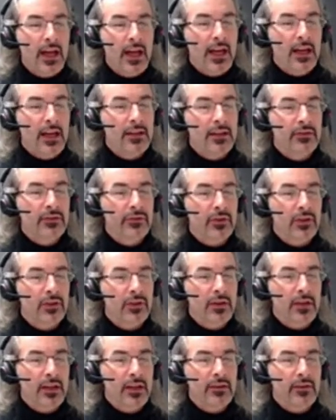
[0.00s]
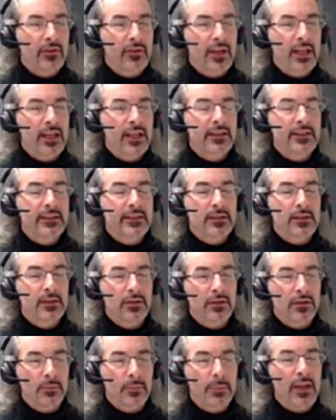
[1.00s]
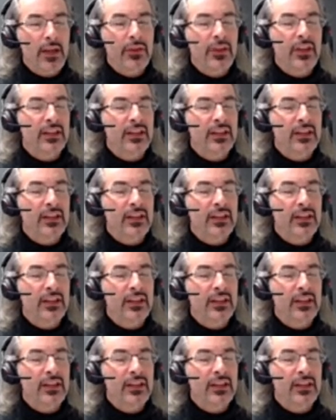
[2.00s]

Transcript: and you can rewrite your path